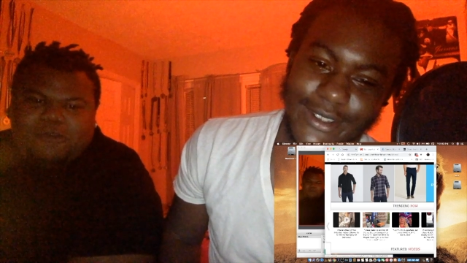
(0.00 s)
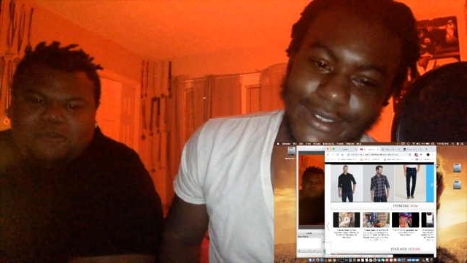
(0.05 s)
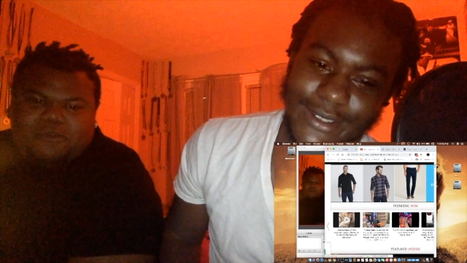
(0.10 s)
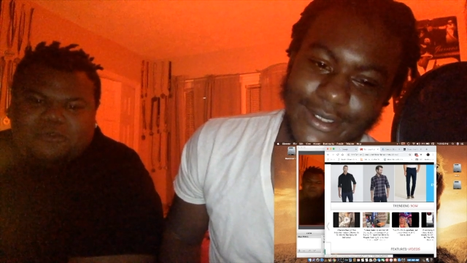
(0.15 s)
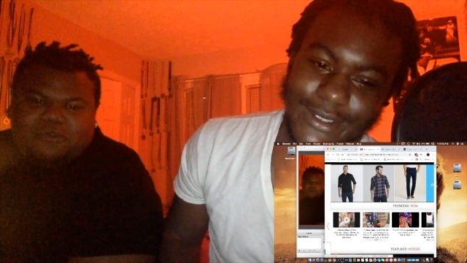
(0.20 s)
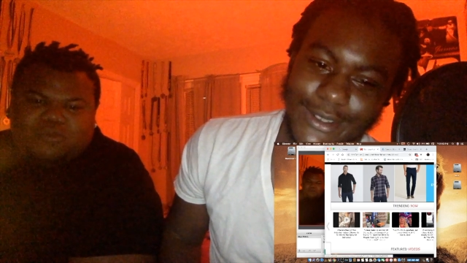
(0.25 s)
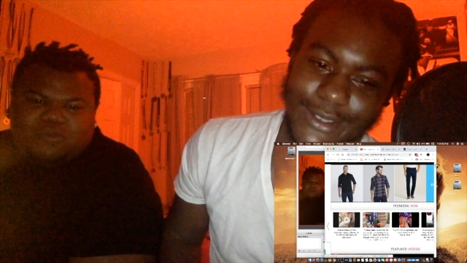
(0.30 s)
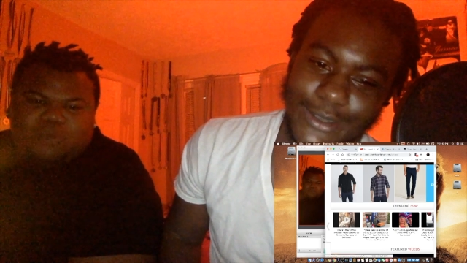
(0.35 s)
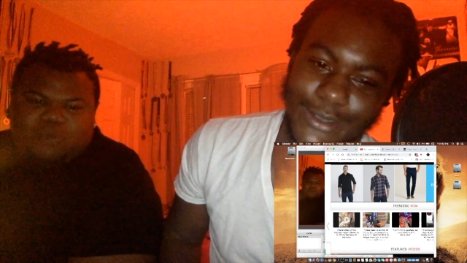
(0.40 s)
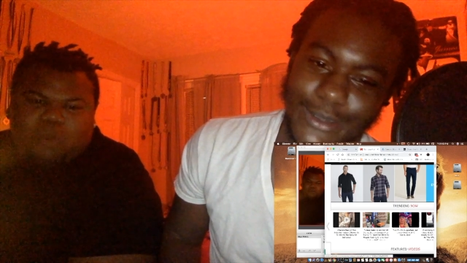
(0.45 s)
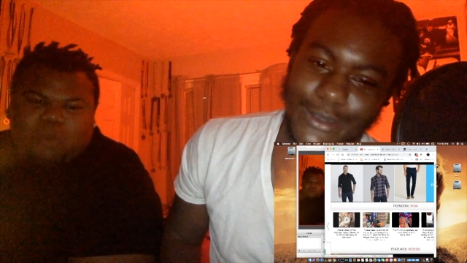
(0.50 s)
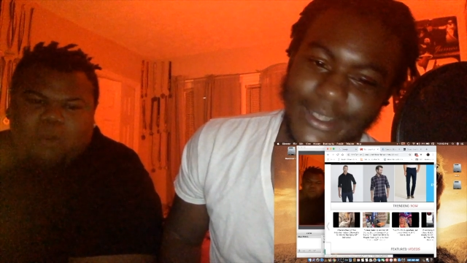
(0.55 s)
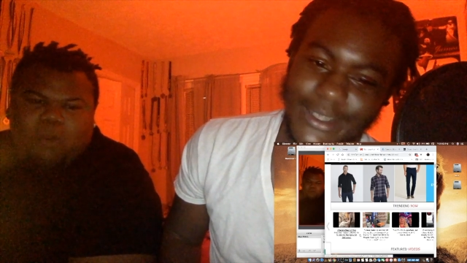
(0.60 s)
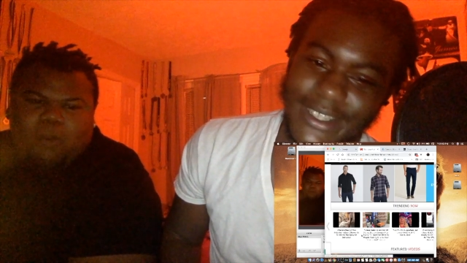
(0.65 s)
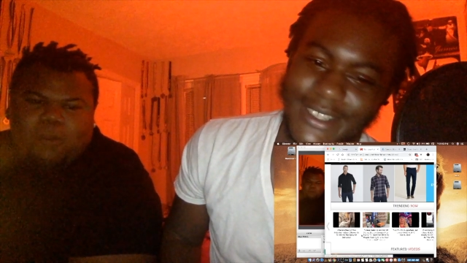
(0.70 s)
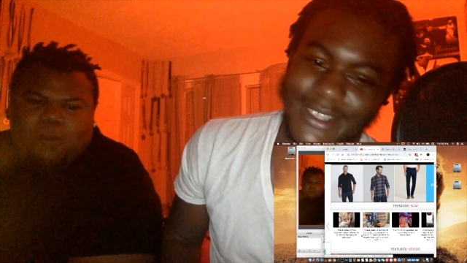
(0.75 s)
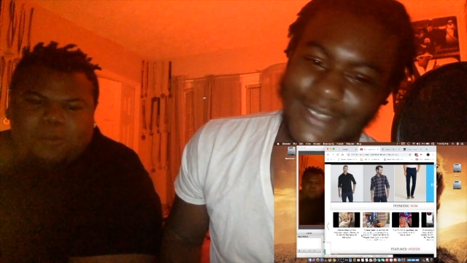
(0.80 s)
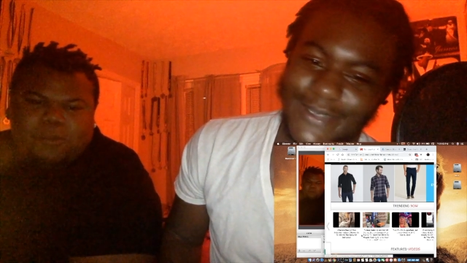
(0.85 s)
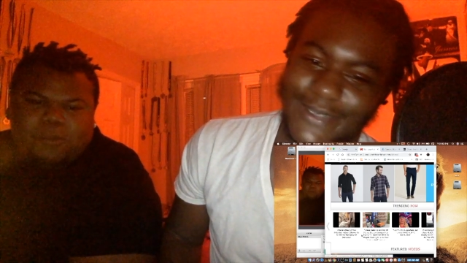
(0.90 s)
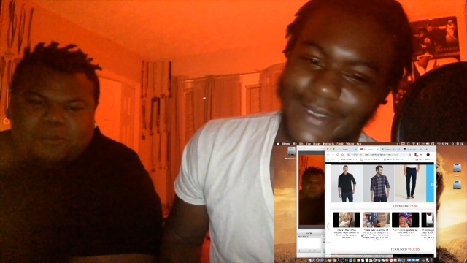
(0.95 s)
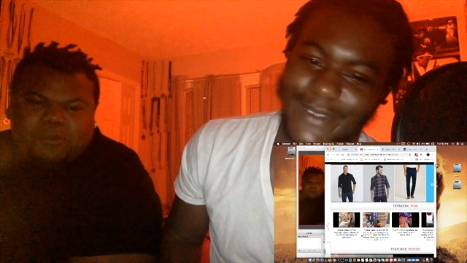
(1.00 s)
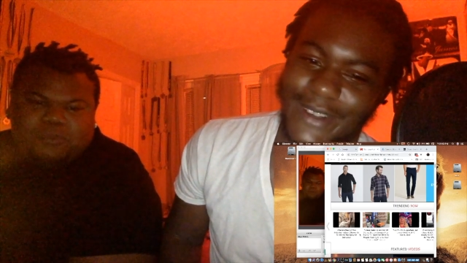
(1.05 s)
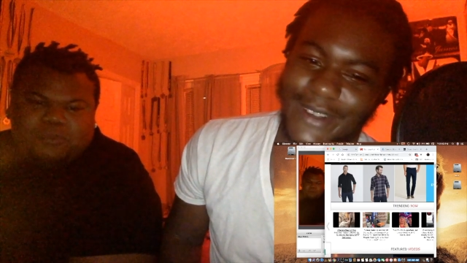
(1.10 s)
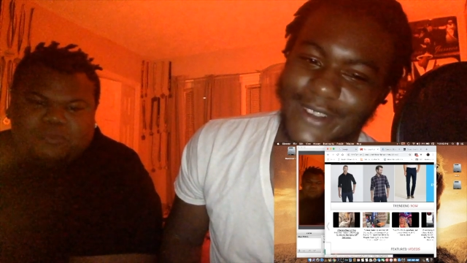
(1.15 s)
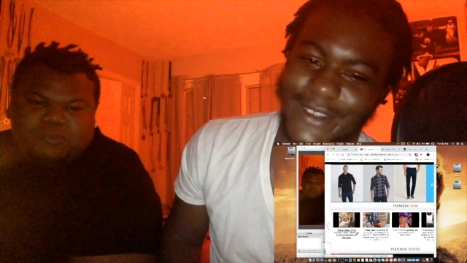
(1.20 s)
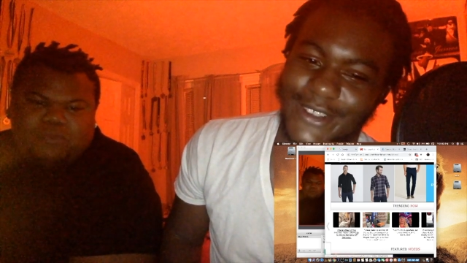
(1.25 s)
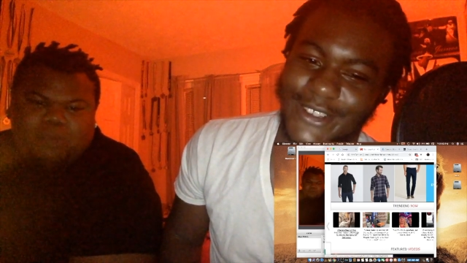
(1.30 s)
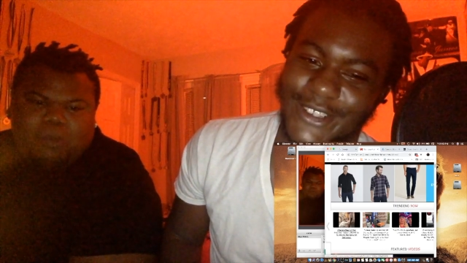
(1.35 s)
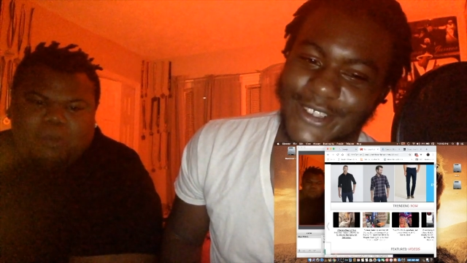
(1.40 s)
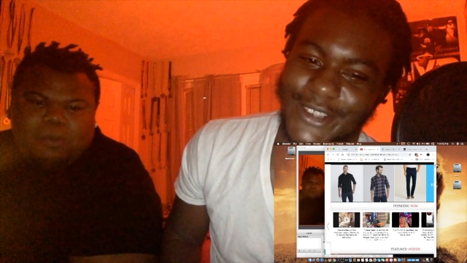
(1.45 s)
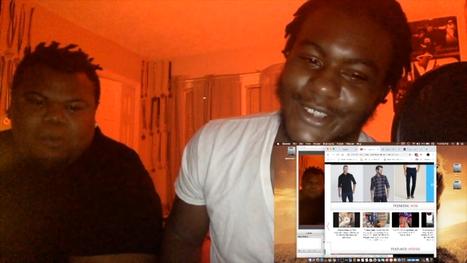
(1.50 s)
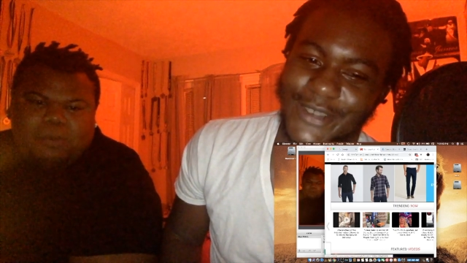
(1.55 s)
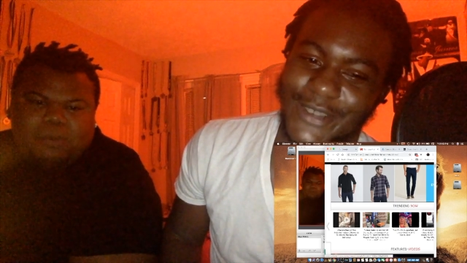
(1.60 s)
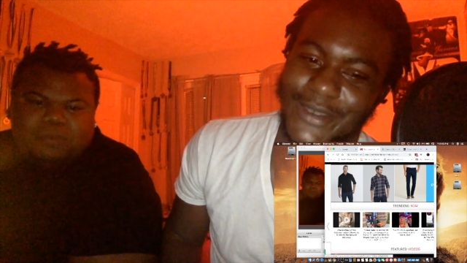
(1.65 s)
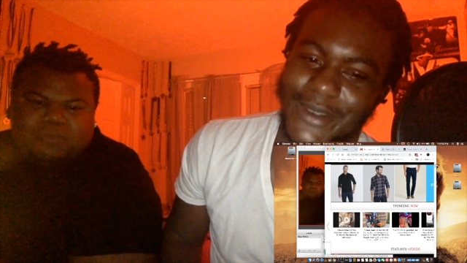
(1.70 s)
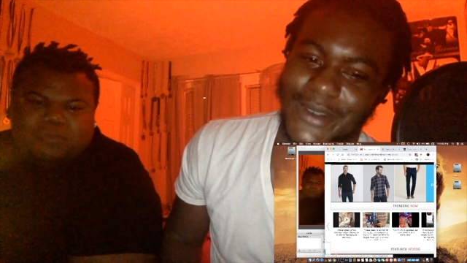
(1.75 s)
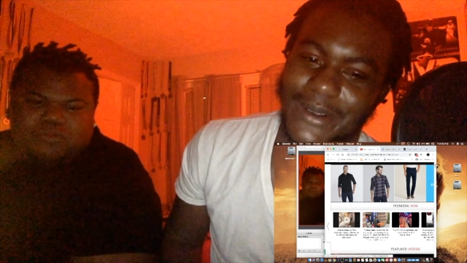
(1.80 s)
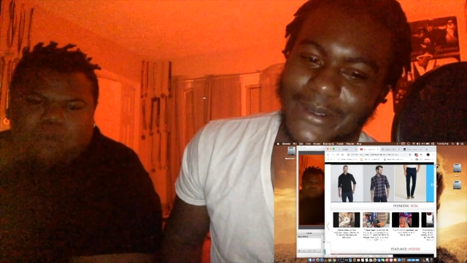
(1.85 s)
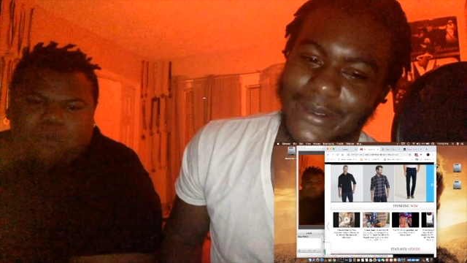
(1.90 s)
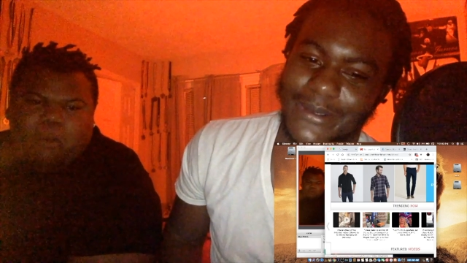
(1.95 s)
Speaker 1: Two potential fathers show
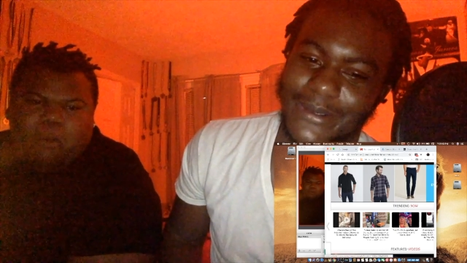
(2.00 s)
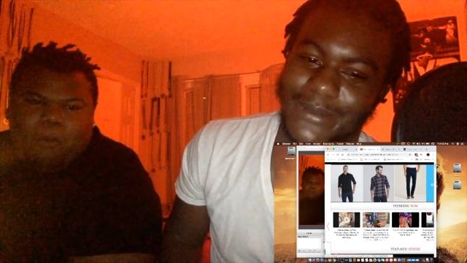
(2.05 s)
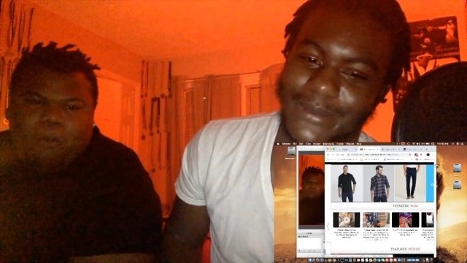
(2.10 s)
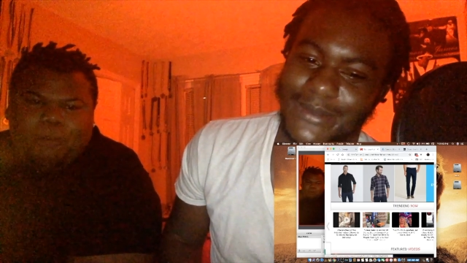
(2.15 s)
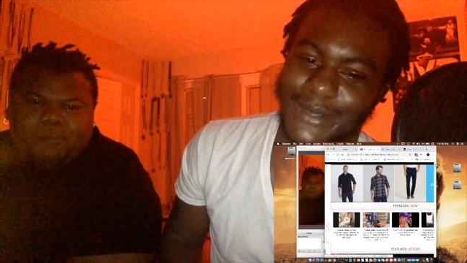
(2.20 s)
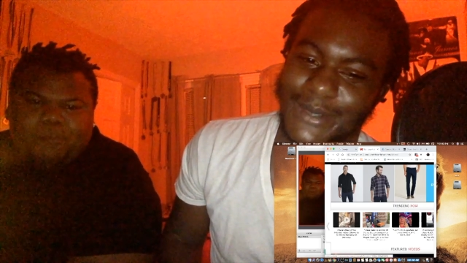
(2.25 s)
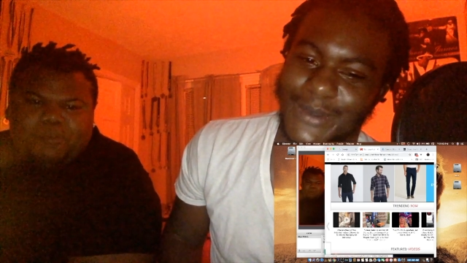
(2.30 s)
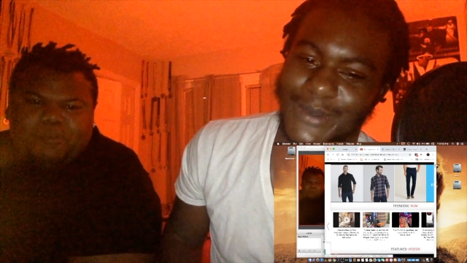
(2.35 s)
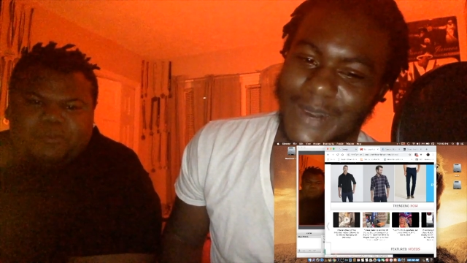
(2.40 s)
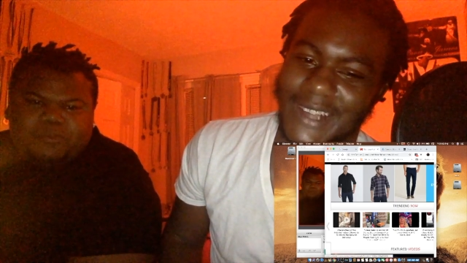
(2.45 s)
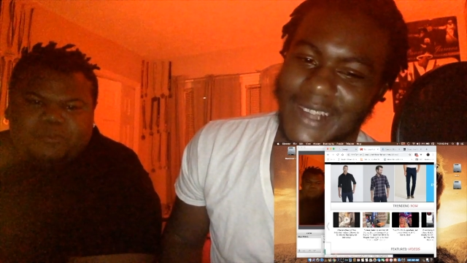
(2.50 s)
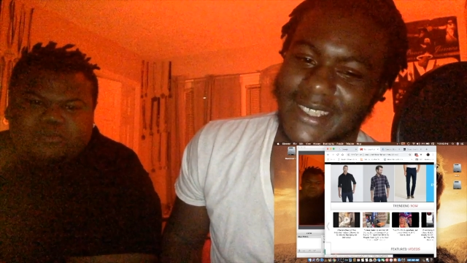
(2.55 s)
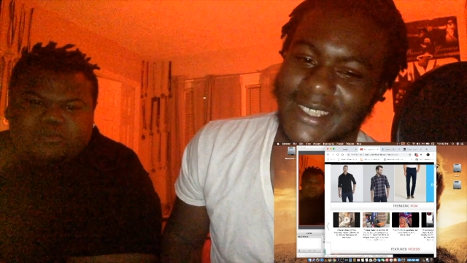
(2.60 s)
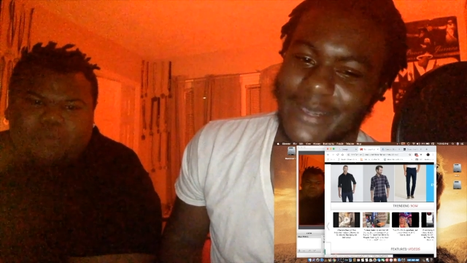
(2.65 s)
up to watch the